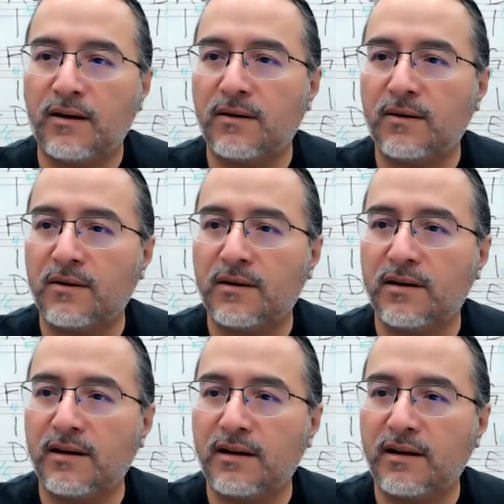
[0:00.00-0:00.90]

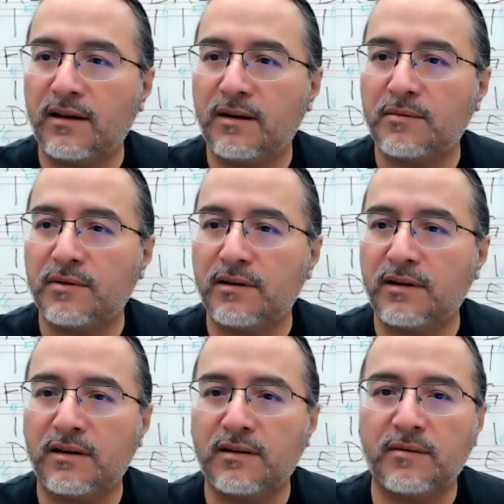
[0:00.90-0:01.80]
Okay, and I'm trying to
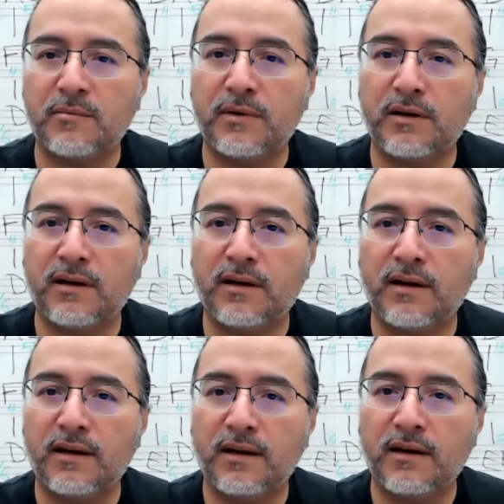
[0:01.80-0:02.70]
get to
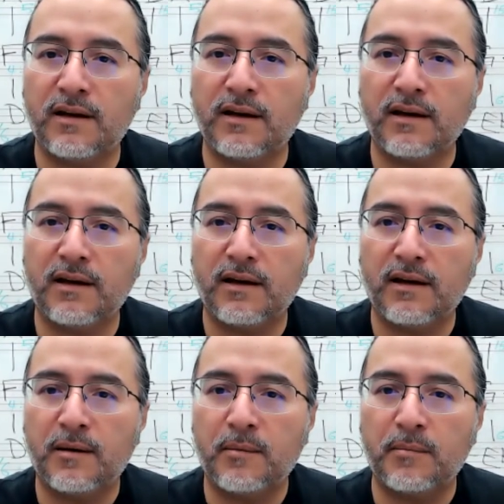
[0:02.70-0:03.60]
my
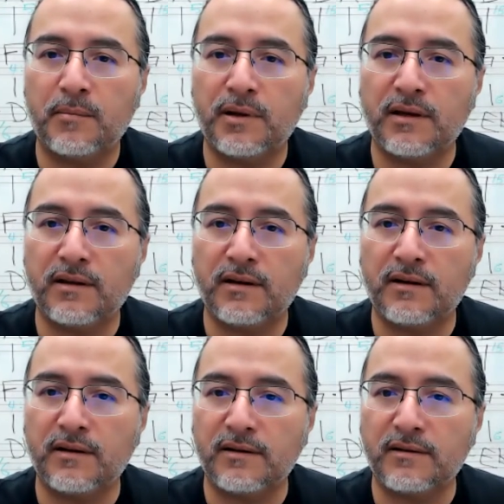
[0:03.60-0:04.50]
pin. There
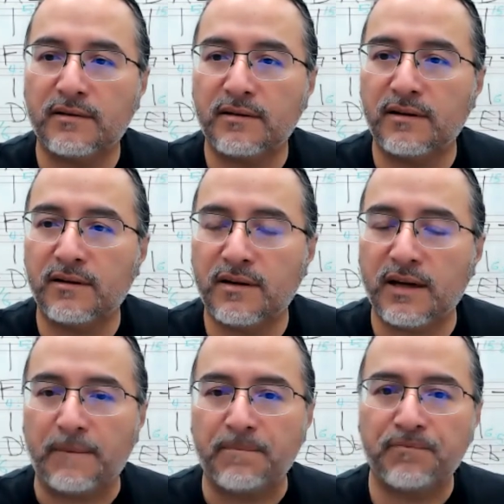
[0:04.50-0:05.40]
it is.
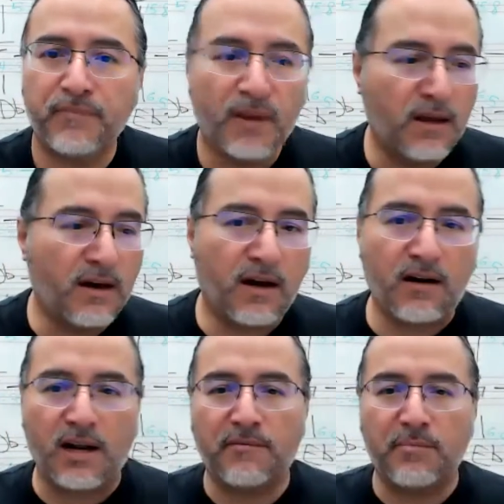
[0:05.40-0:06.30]
Okay. All
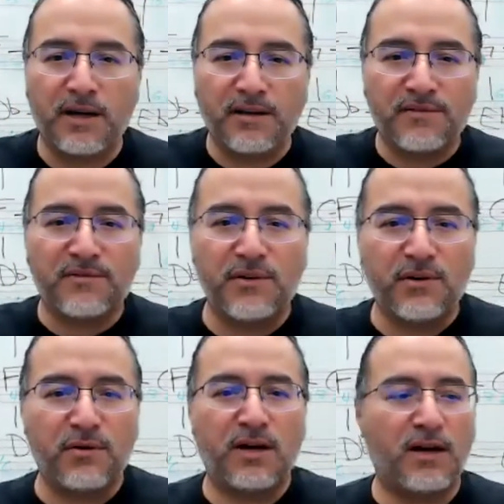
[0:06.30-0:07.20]
right, everybody.
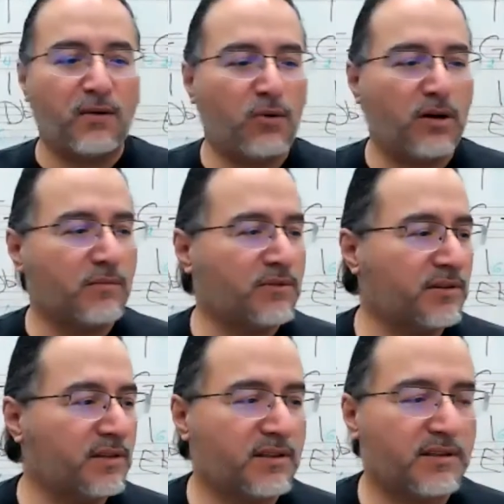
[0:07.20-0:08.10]
So welcome
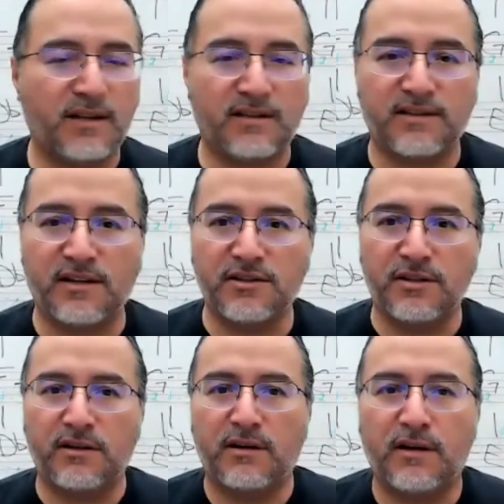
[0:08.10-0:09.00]
to this next
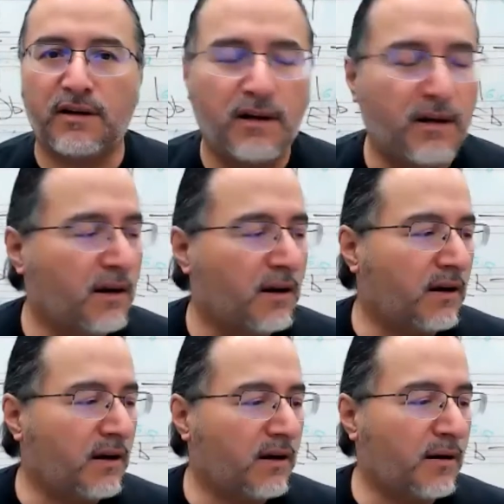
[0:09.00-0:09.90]
session on
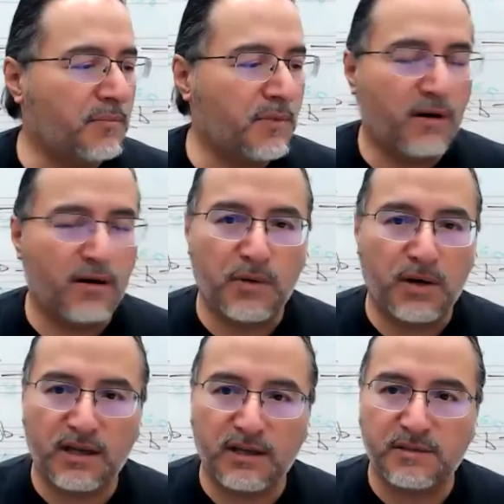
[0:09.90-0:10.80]

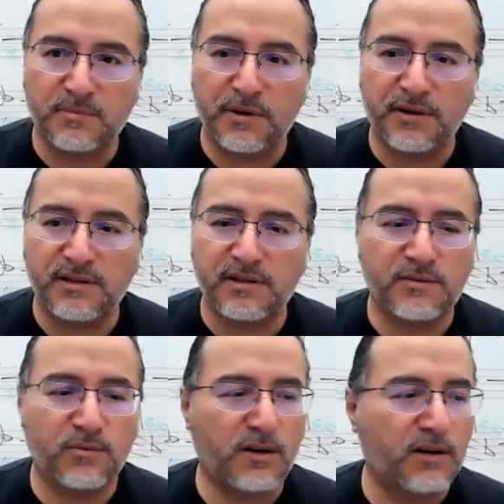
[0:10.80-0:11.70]
harmonic
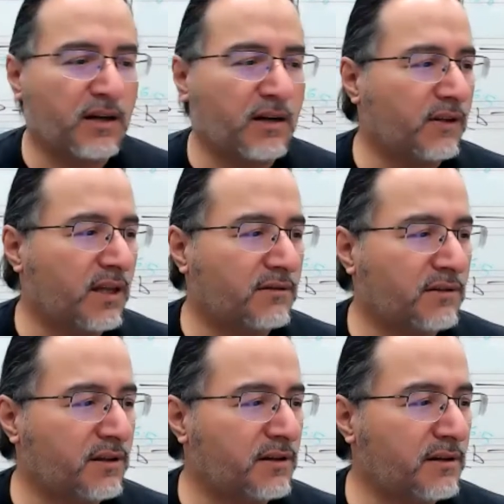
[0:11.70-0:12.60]
experience, working out of
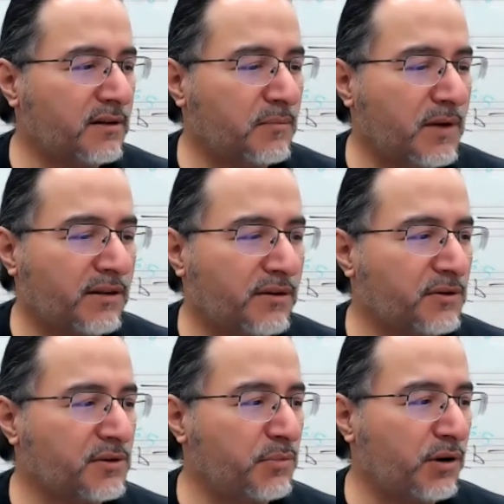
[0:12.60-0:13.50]
Aladdin
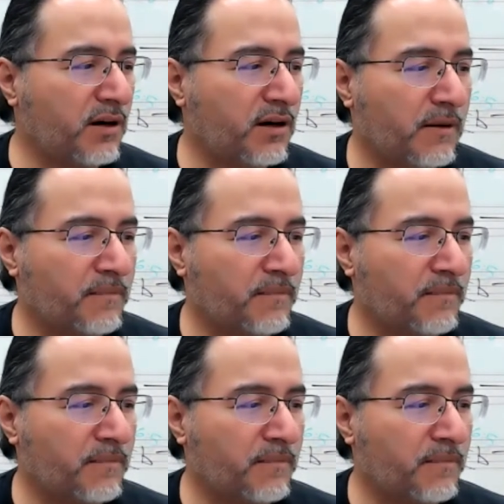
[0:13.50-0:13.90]
Matthews' book.